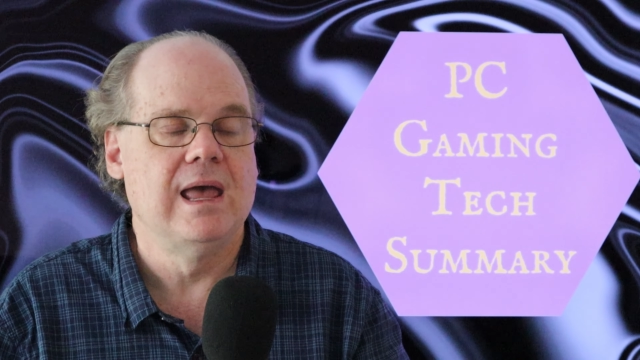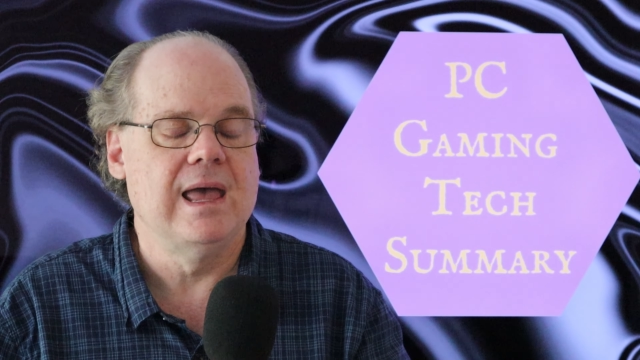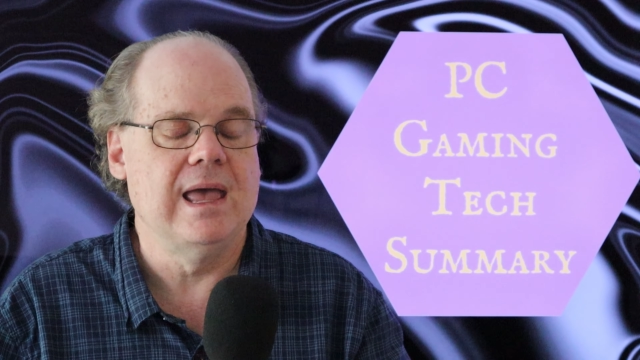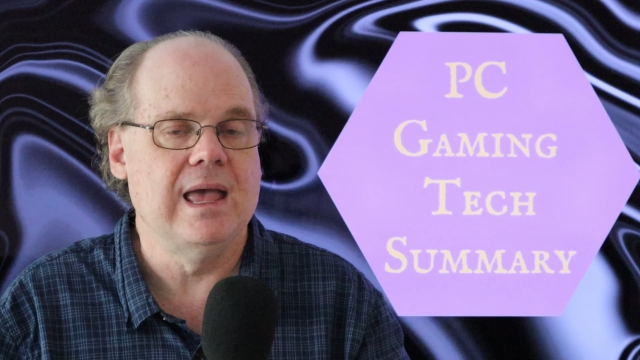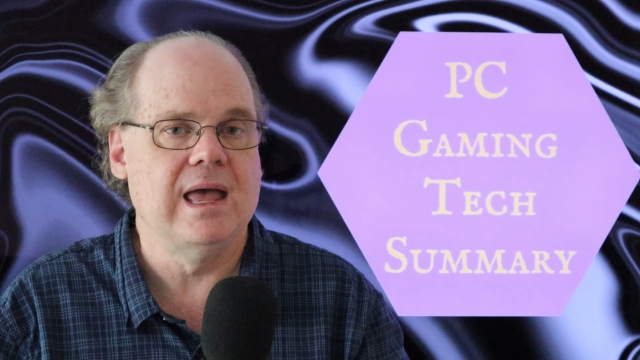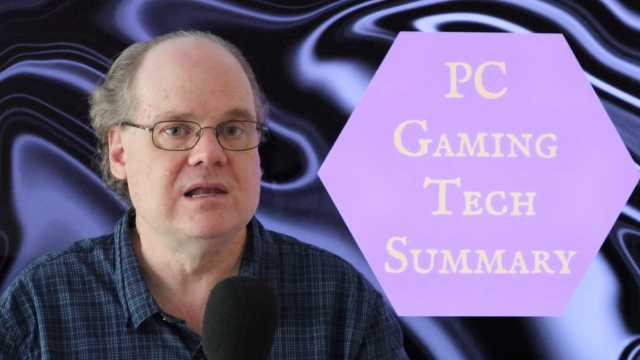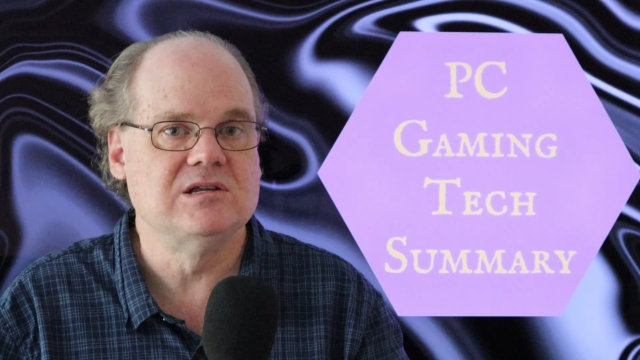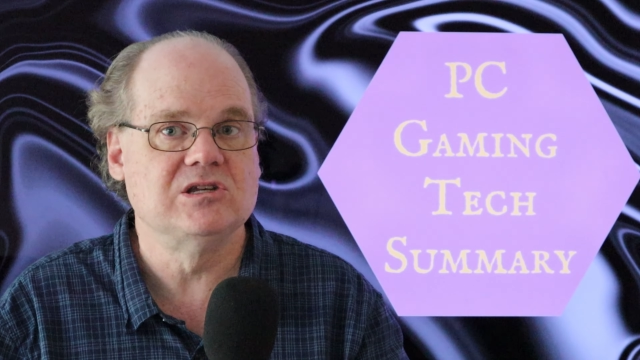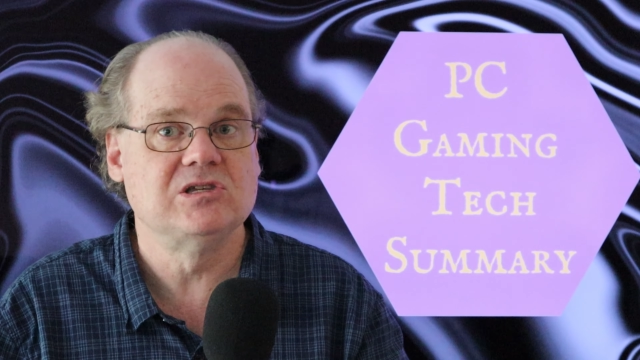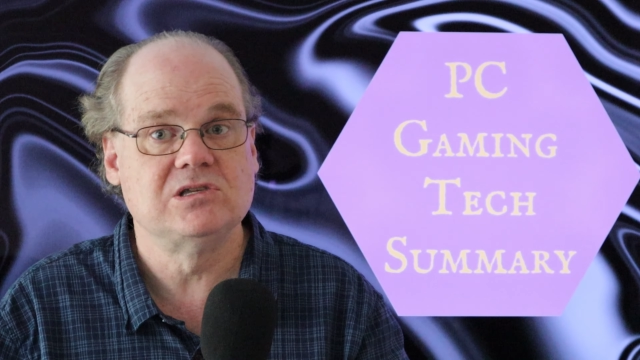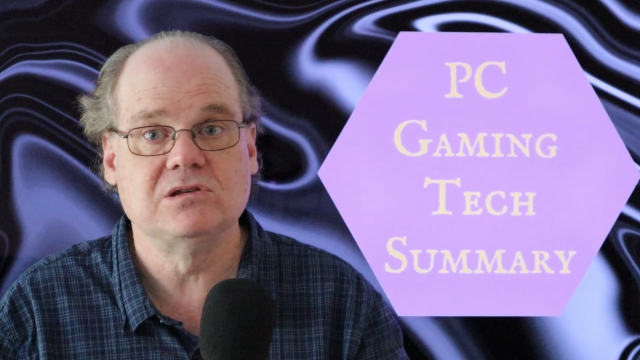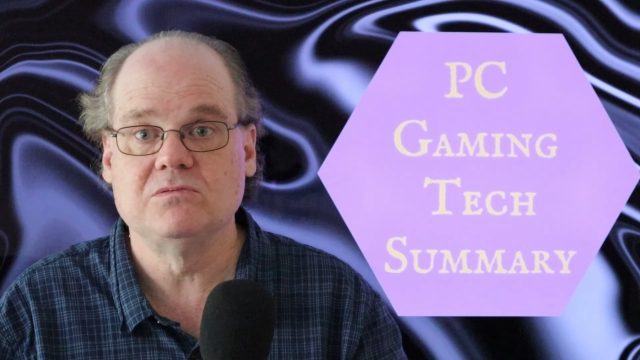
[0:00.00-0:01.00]
and
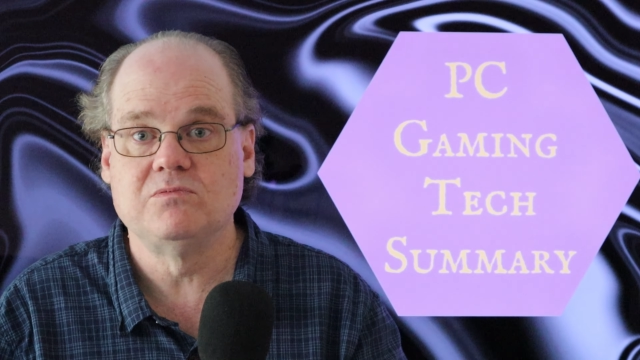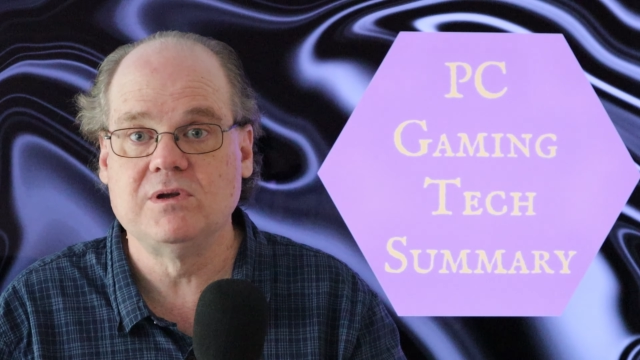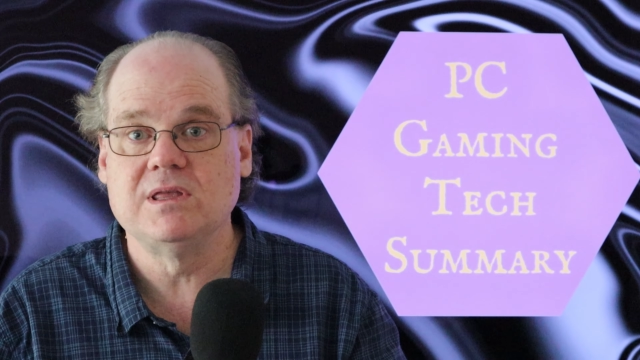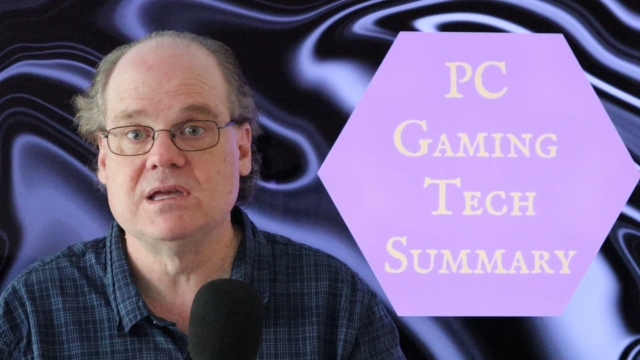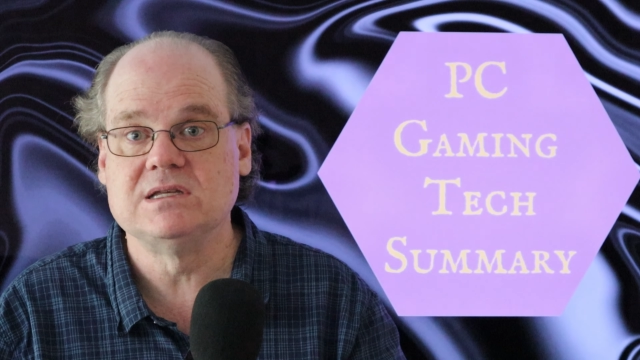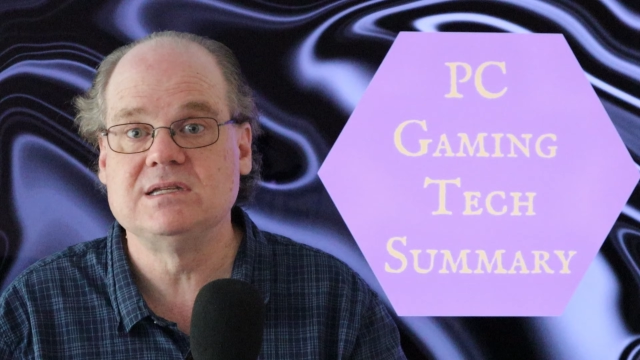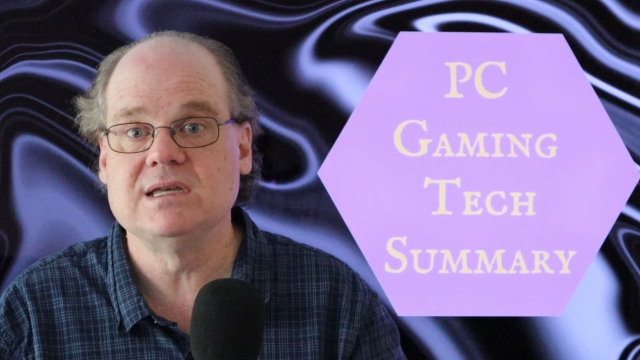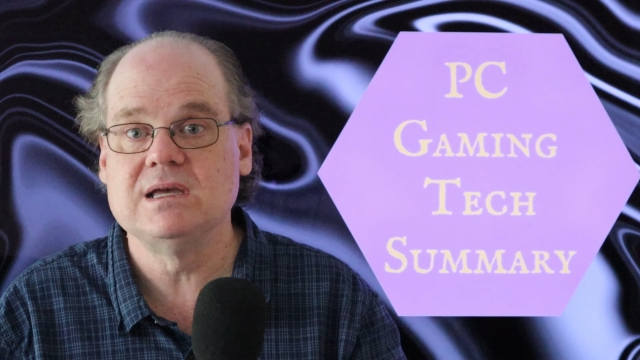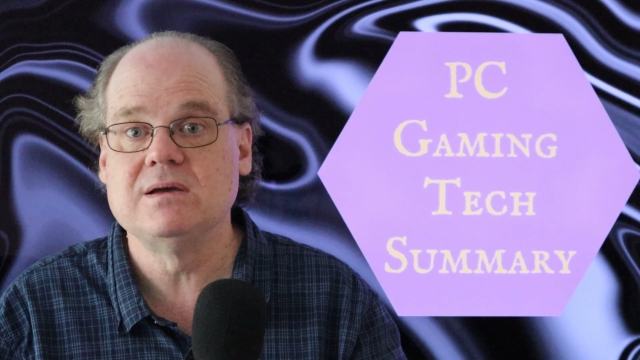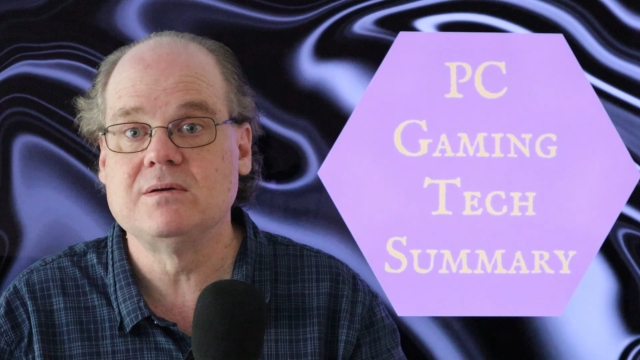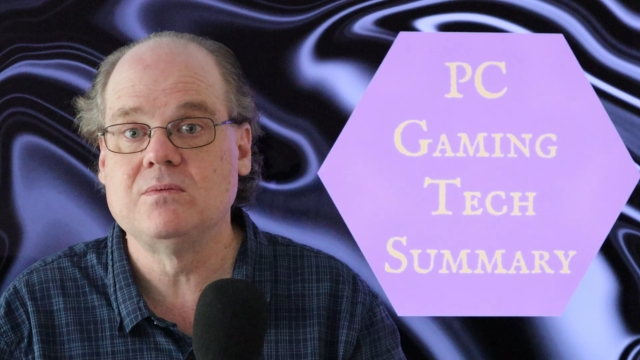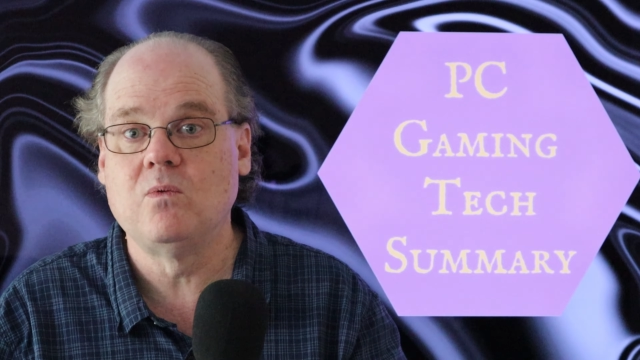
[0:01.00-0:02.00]
just to really
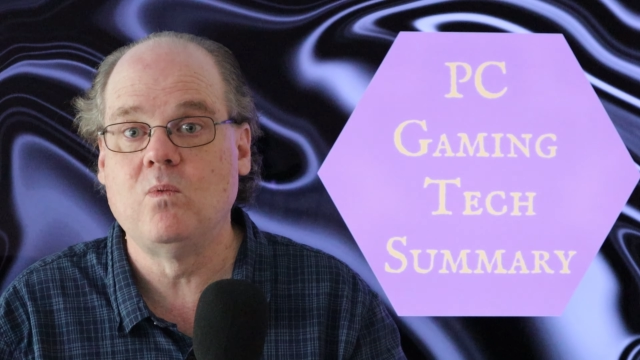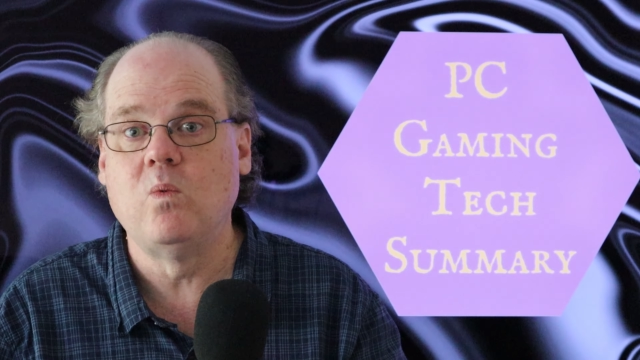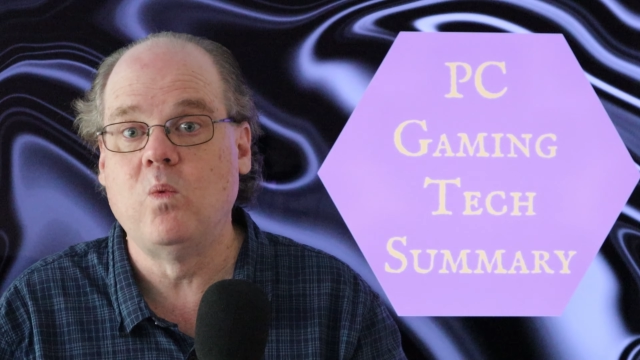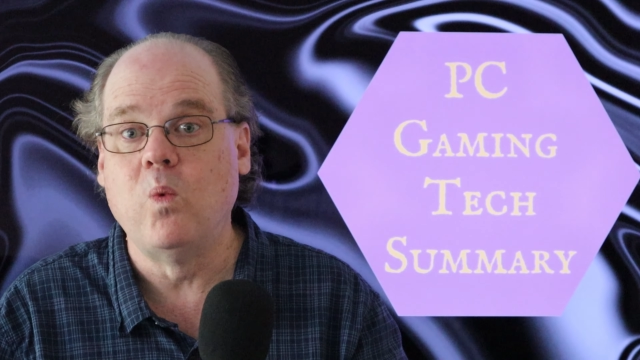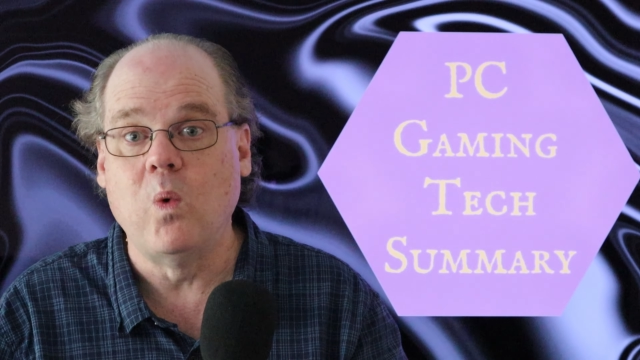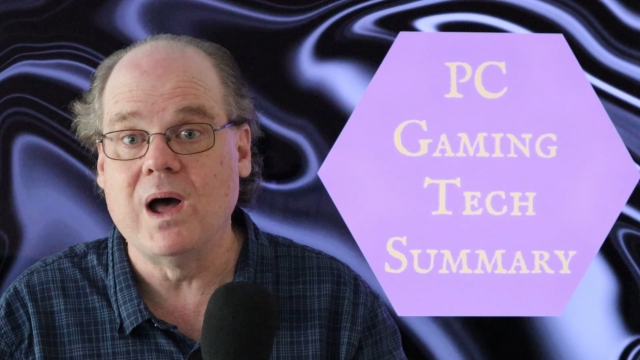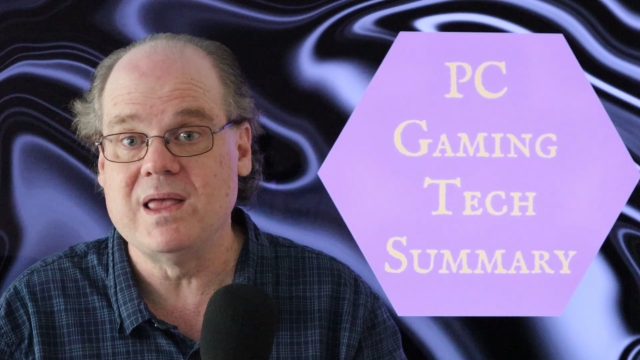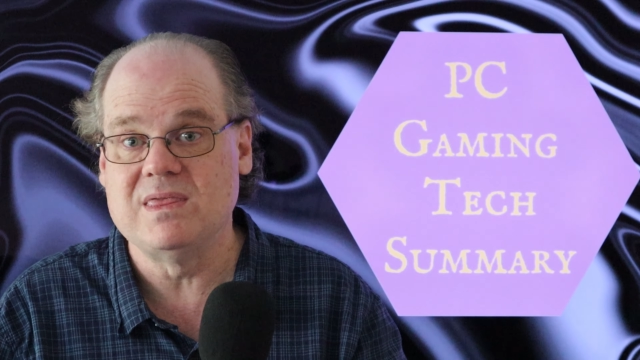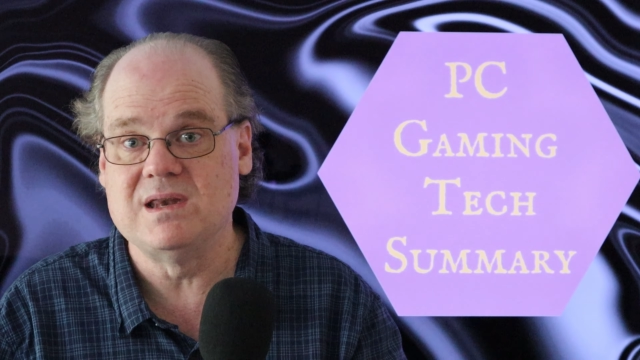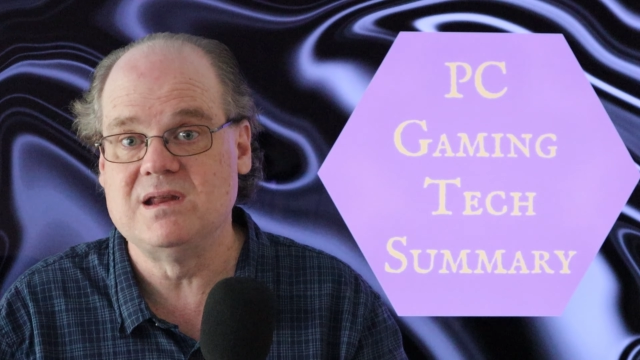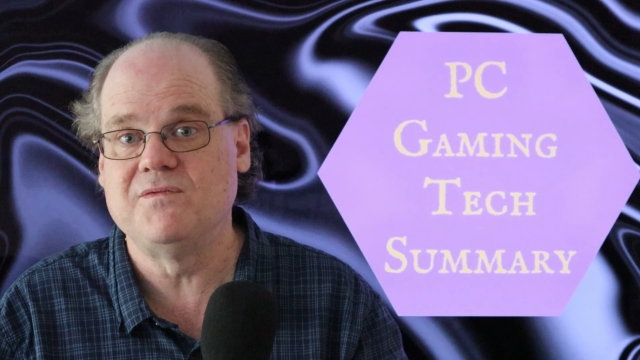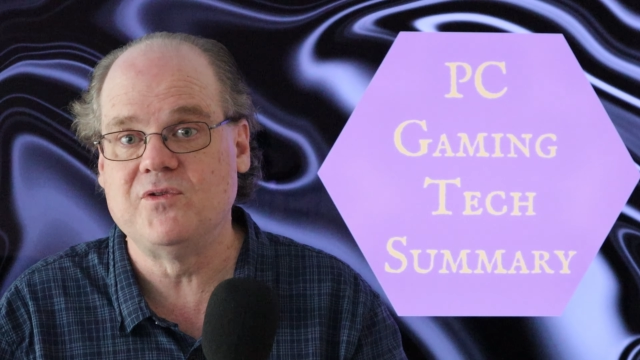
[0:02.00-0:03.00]
see what
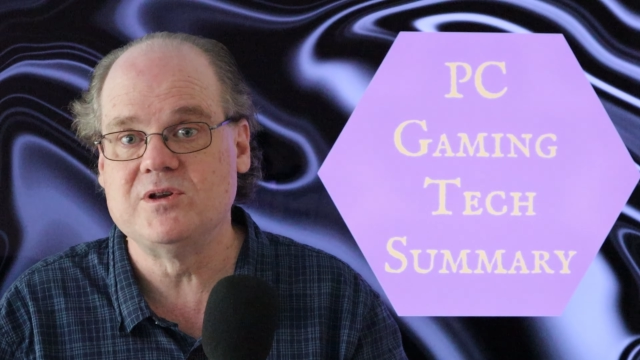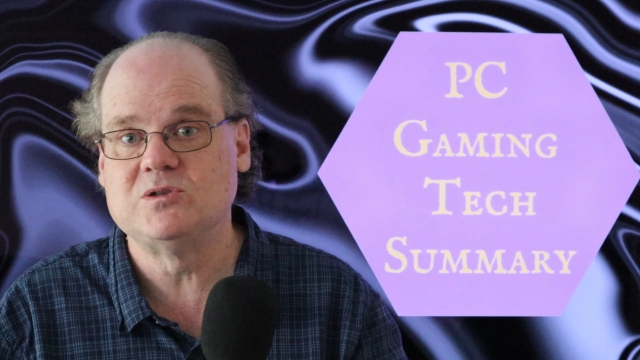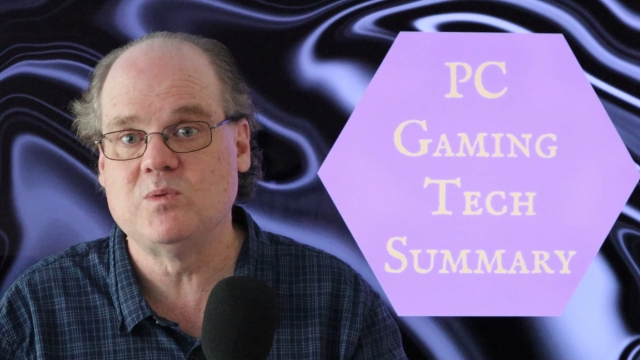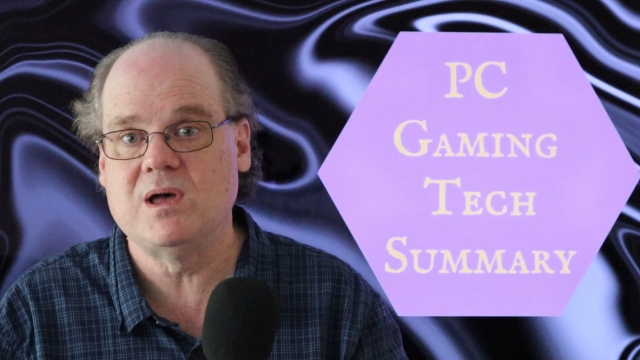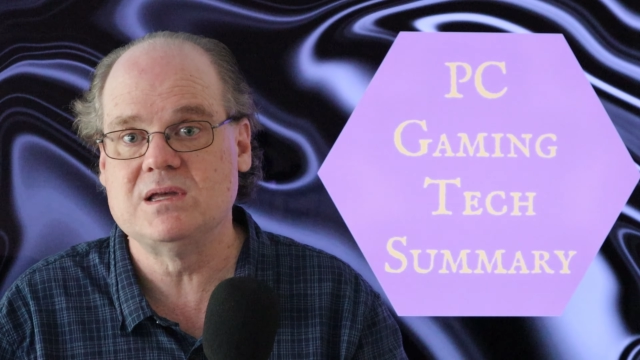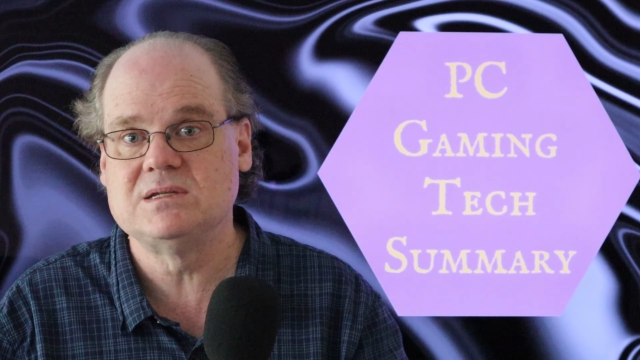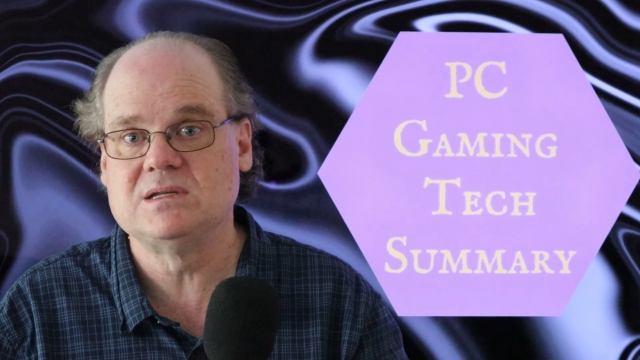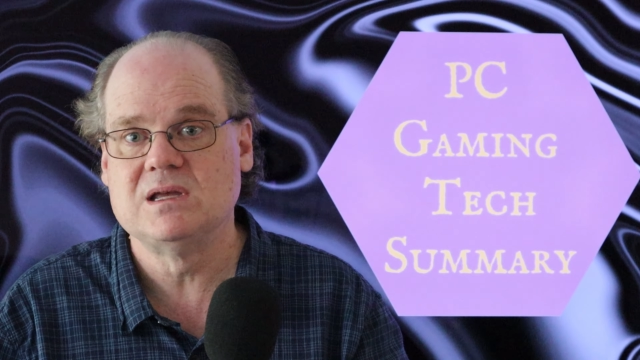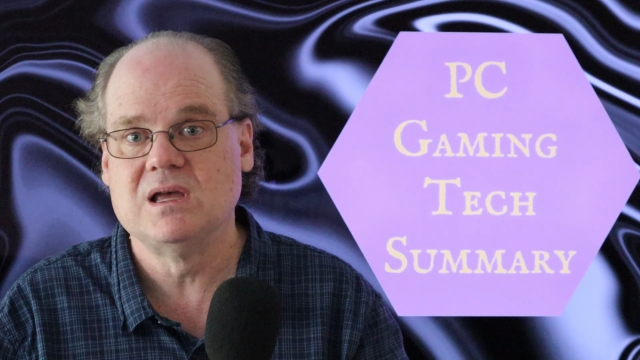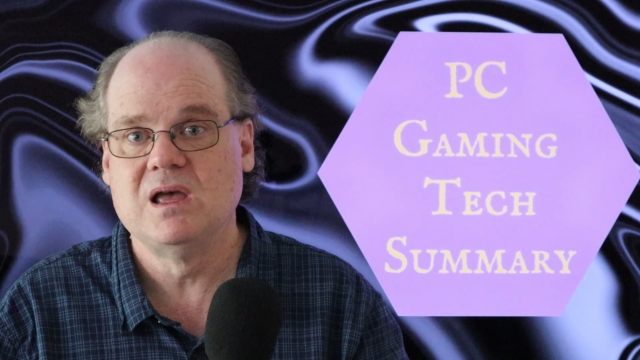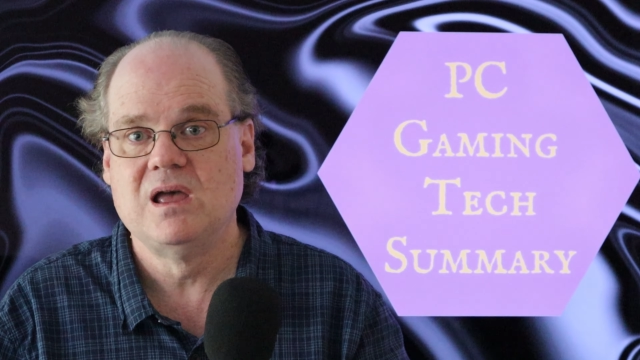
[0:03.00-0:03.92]
the difference was.